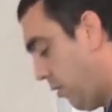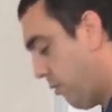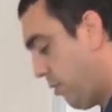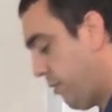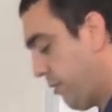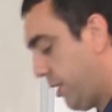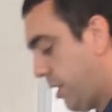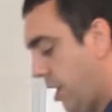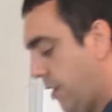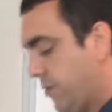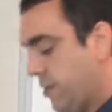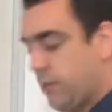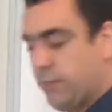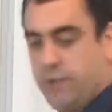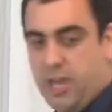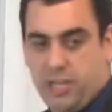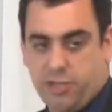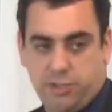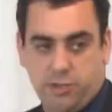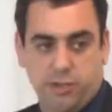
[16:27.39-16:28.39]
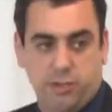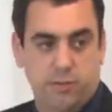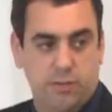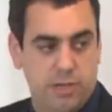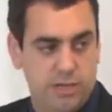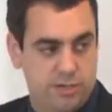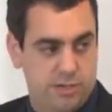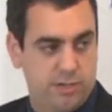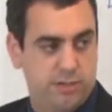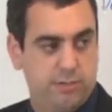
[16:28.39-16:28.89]
we recover the master
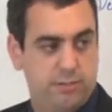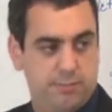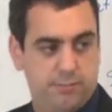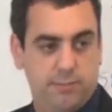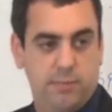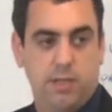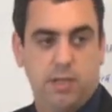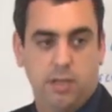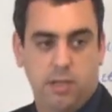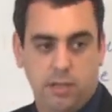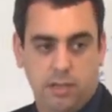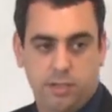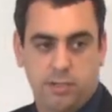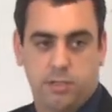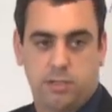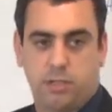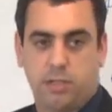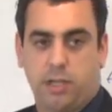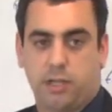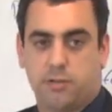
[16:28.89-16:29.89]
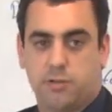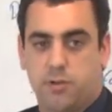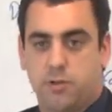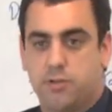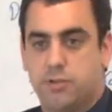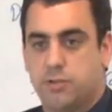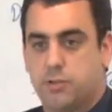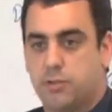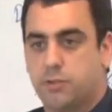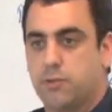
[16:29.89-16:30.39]
equation, just like
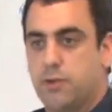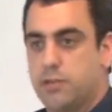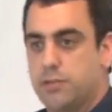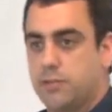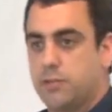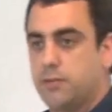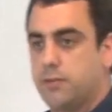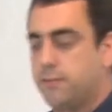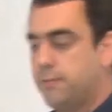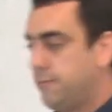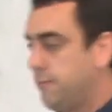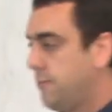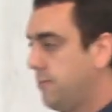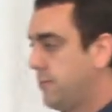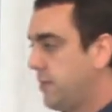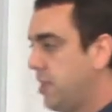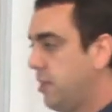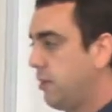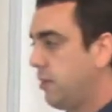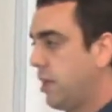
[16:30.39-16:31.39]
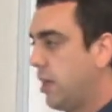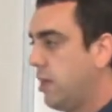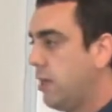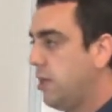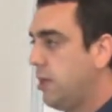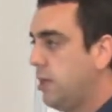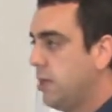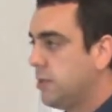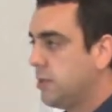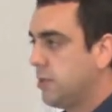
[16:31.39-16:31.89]
Schrödinger's equation. Okay?
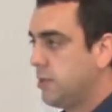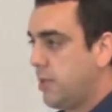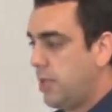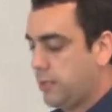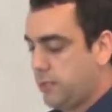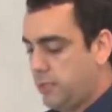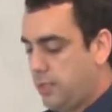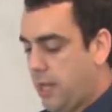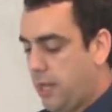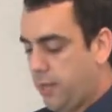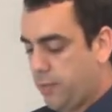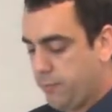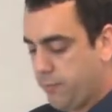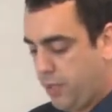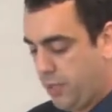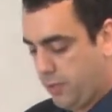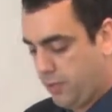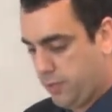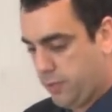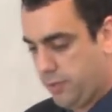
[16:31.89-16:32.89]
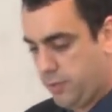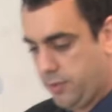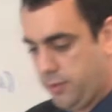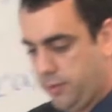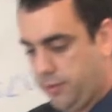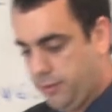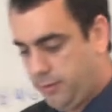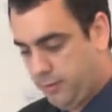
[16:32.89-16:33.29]
So that's that comparison.